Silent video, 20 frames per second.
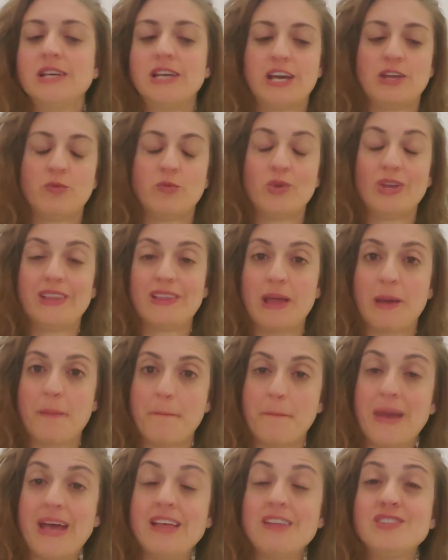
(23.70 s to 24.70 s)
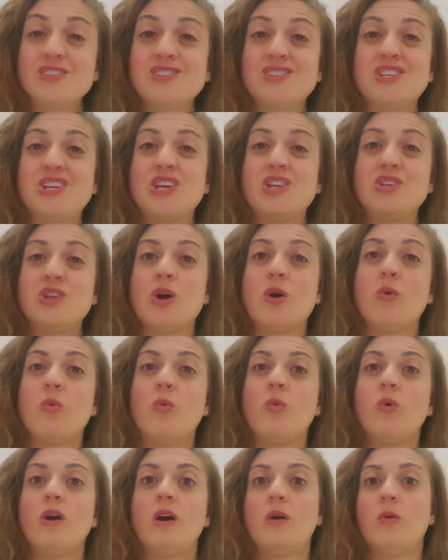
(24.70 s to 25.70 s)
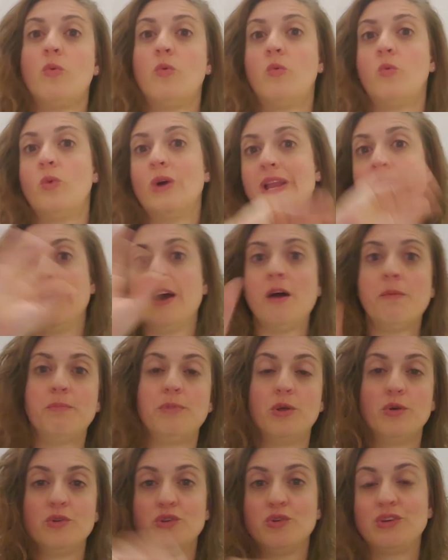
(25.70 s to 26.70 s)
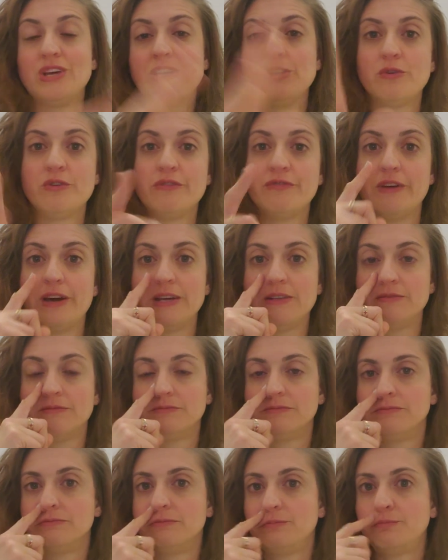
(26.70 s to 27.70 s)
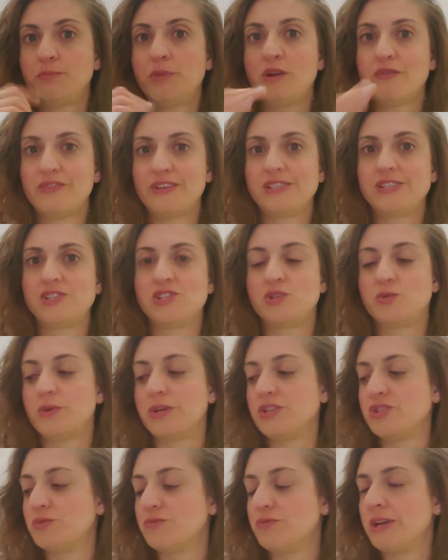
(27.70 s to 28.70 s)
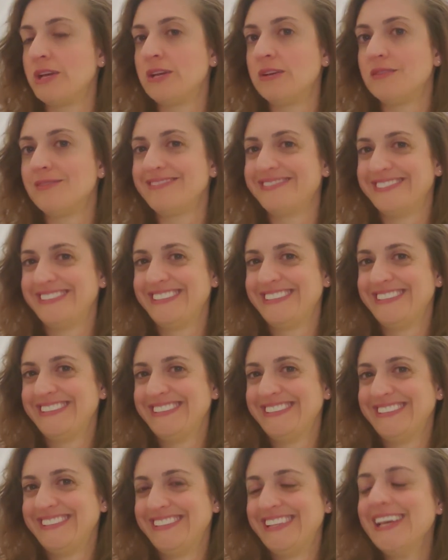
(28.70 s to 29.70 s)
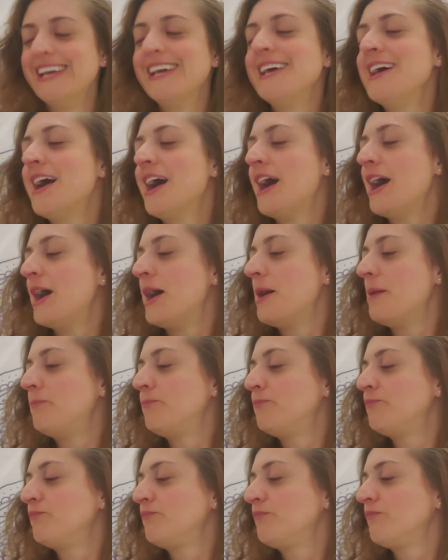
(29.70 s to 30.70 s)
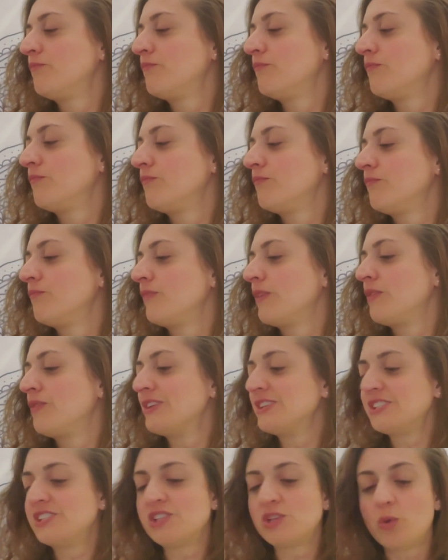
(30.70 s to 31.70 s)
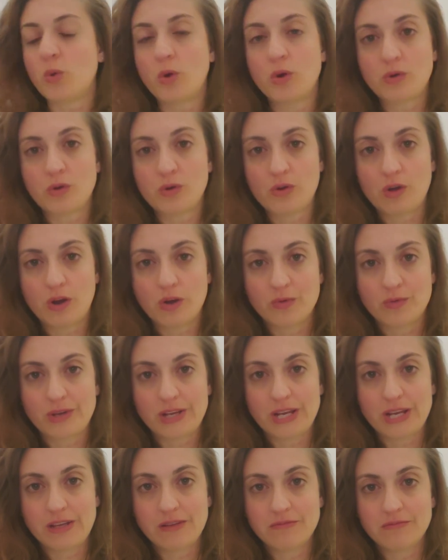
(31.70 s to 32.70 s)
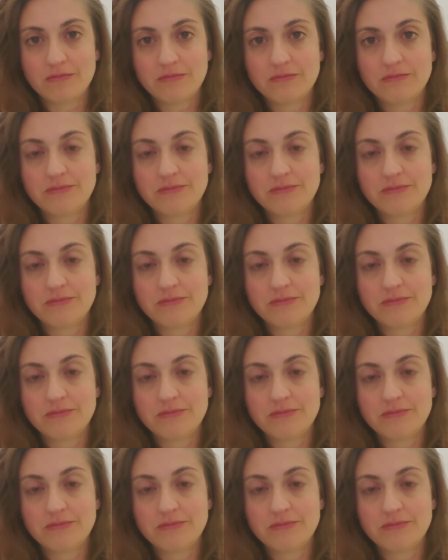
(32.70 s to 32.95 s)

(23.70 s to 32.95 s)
and ring that bell so you know when I upload, you'll get notified. Perfect situation, right? um, this is an oracle card reading.